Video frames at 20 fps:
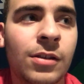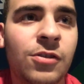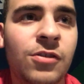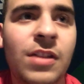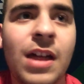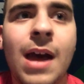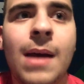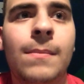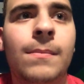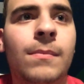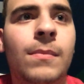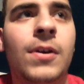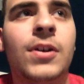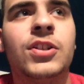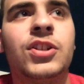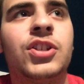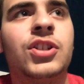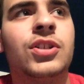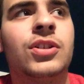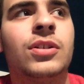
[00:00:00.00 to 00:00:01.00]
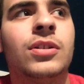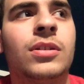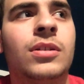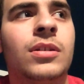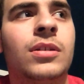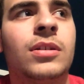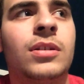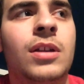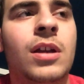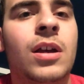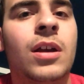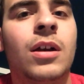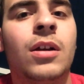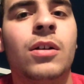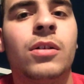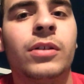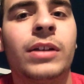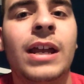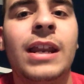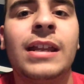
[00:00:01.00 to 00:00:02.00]
that much
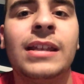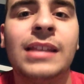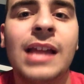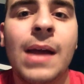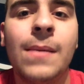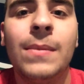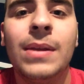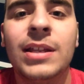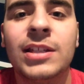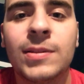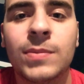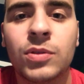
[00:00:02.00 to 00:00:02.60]
or getting that many